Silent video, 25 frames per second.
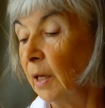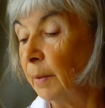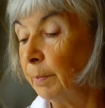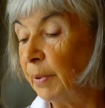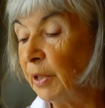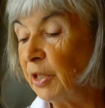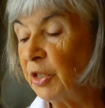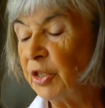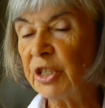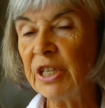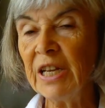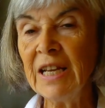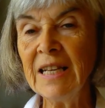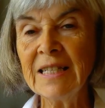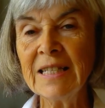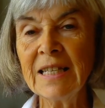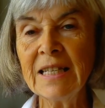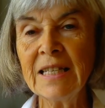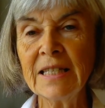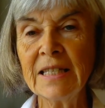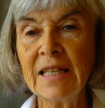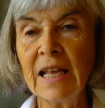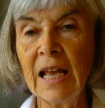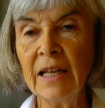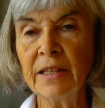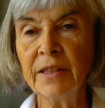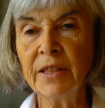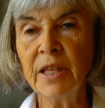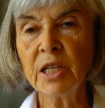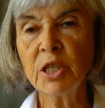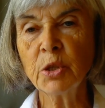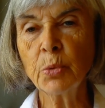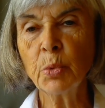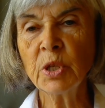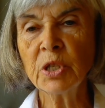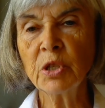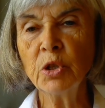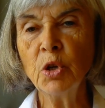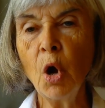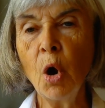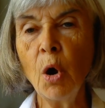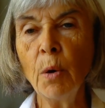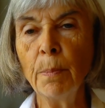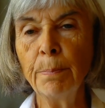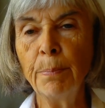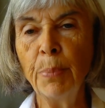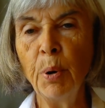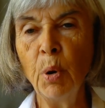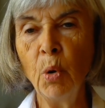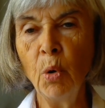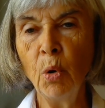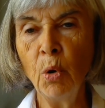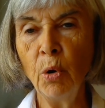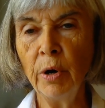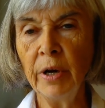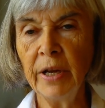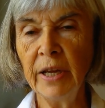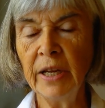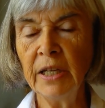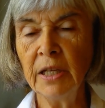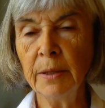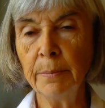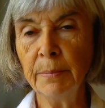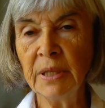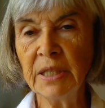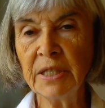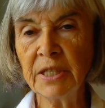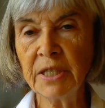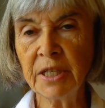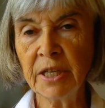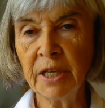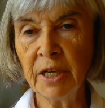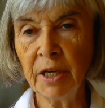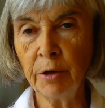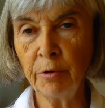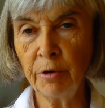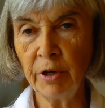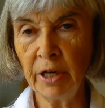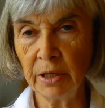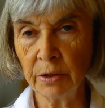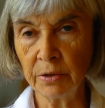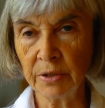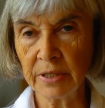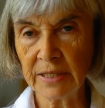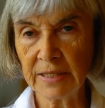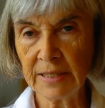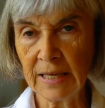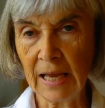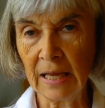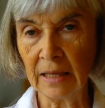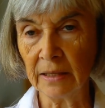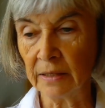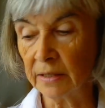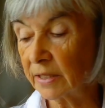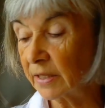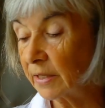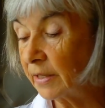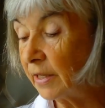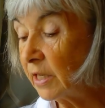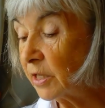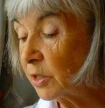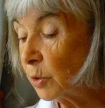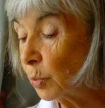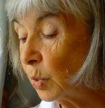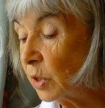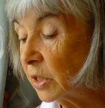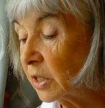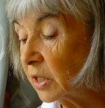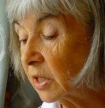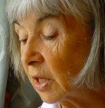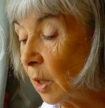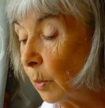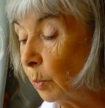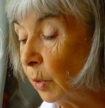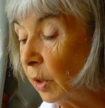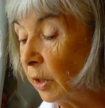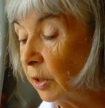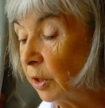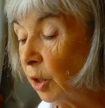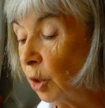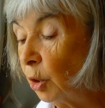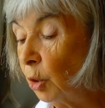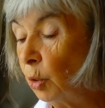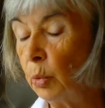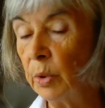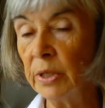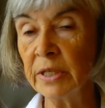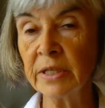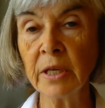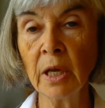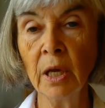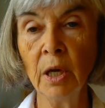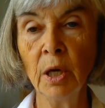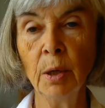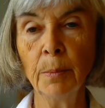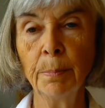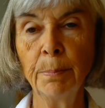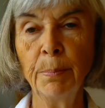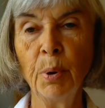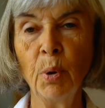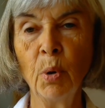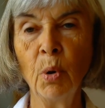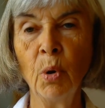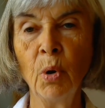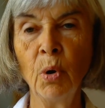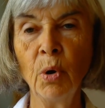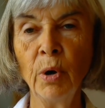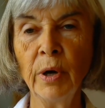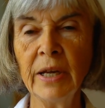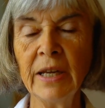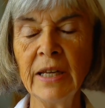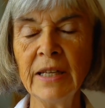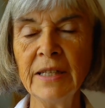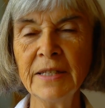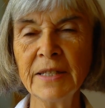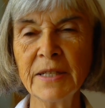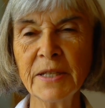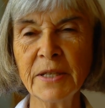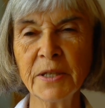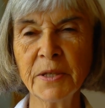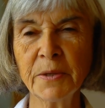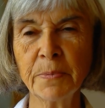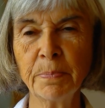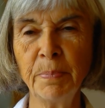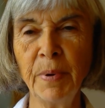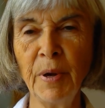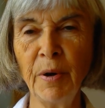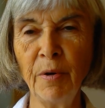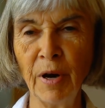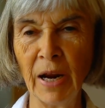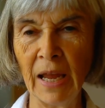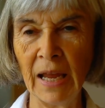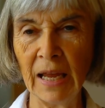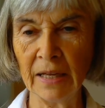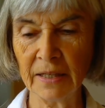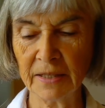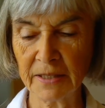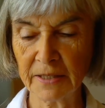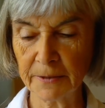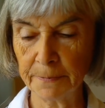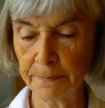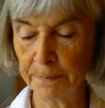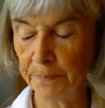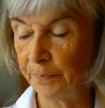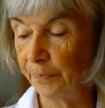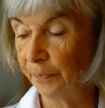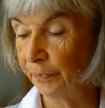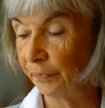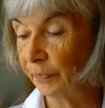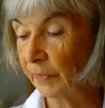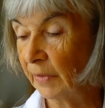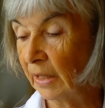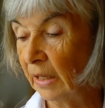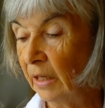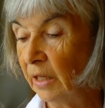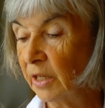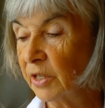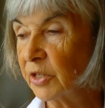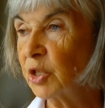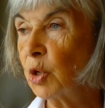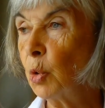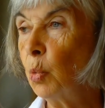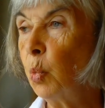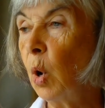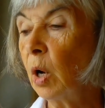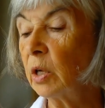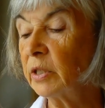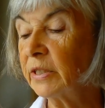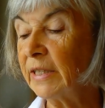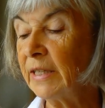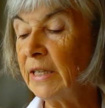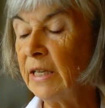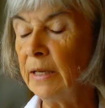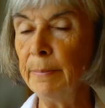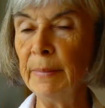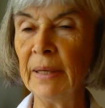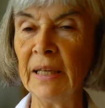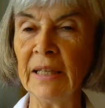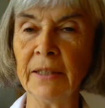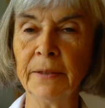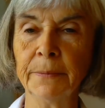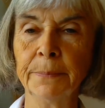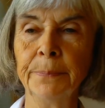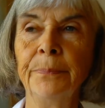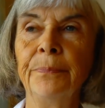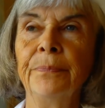But Jesus said this was not poor in a material sense. This was someone who was poor in spirit. So what did he mean?